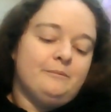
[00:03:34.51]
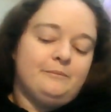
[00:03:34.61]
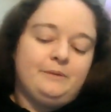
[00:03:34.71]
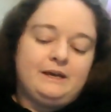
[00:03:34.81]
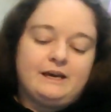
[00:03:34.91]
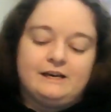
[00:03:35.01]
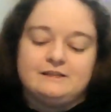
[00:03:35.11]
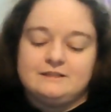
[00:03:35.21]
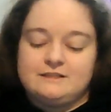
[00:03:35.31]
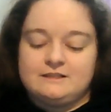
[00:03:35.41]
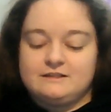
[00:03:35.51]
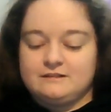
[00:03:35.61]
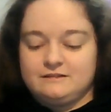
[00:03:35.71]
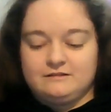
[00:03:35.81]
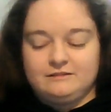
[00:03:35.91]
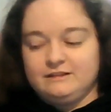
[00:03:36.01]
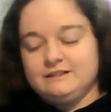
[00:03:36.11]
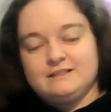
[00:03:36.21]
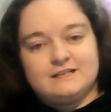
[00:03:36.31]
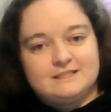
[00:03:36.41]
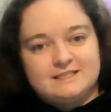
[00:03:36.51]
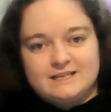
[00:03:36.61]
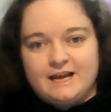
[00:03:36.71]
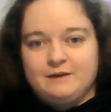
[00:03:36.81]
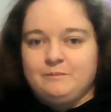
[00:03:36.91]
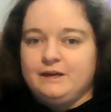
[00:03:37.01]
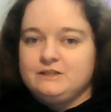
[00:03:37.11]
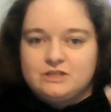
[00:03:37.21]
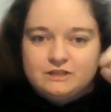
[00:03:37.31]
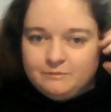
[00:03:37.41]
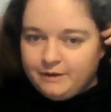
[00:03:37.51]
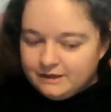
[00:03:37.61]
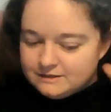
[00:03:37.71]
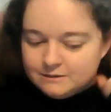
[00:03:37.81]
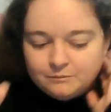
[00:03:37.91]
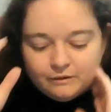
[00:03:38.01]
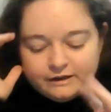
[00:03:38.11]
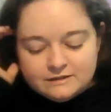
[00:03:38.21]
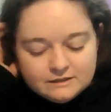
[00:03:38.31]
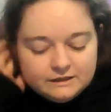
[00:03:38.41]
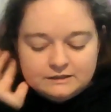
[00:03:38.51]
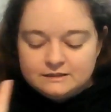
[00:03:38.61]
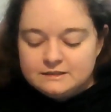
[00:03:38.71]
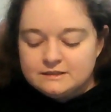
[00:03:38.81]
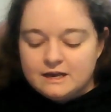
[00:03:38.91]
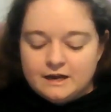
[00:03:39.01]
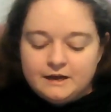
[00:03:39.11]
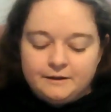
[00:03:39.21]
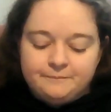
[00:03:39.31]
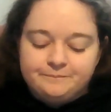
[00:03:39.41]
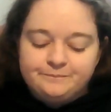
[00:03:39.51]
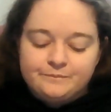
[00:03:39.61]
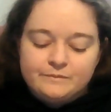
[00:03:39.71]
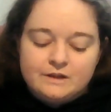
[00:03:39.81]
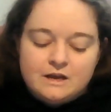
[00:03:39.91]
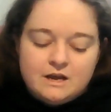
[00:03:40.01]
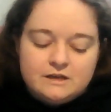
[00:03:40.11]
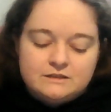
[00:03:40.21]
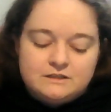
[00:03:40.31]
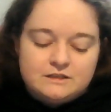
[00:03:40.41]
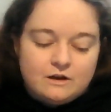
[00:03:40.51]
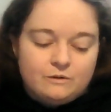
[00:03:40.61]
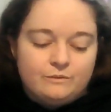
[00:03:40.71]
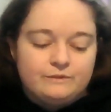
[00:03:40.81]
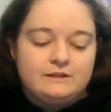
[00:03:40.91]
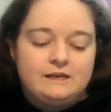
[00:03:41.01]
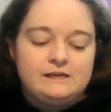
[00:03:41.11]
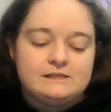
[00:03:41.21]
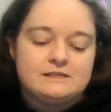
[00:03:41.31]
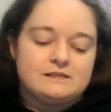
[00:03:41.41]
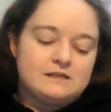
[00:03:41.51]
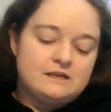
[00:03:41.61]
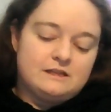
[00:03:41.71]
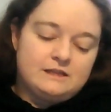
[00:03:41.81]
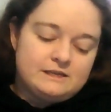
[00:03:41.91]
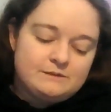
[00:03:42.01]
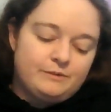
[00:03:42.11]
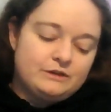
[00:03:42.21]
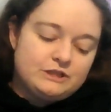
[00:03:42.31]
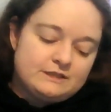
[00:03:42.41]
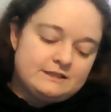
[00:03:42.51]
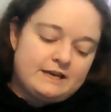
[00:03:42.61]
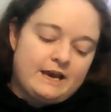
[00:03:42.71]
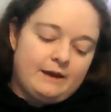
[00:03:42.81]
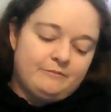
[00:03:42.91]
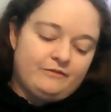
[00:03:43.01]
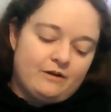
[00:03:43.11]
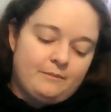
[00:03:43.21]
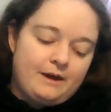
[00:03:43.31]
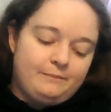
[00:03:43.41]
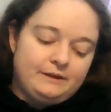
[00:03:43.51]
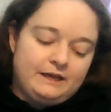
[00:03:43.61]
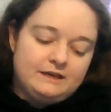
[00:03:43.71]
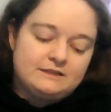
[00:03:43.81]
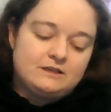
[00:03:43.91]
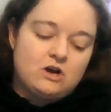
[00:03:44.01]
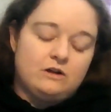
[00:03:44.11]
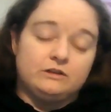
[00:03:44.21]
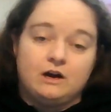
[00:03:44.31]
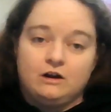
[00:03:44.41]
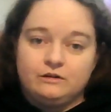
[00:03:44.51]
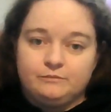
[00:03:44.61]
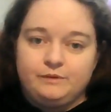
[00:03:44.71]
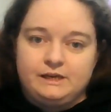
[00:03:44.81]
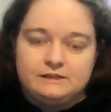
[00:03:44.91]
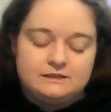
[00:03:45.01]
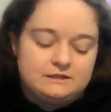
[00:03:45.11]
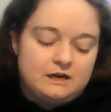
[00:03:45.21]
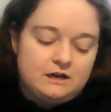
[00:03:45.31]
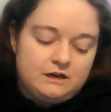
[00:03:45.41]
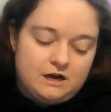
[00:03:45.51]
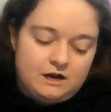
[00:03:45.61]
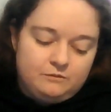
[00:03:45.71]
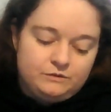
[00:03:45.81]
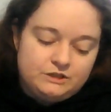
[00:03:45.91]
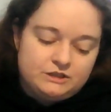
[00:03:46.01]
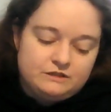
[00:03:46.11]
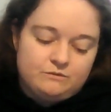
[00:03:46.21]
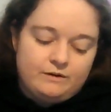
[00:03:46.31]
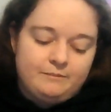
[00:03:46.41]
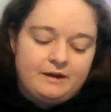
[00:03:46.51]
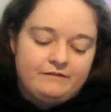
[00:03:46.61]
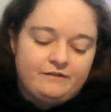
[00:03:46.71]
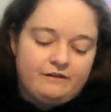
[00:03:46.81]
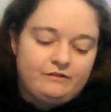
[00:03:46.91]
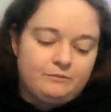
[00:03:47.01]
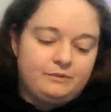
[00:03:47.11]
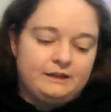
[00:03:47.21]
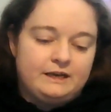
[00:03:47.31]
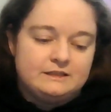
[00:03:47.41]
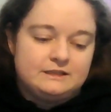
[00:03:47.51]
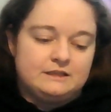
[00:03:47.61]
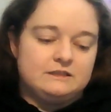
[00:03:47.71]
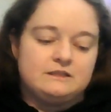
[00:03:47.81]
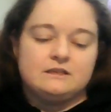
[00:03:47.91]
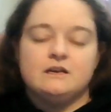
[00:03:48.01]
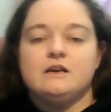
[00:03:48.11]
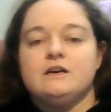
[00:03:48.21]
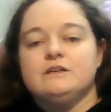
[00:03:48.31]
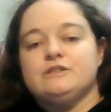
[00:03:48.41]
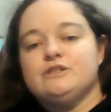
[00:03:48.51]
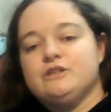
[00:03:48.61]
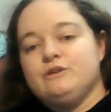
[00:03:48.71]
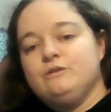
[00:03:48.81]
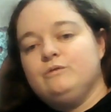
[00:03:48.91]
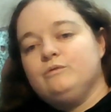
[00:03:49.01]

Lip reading: because it doesn't take much to make some bracelets. So this purchase came from a place called Artbeads.com, which is one of my favorite places to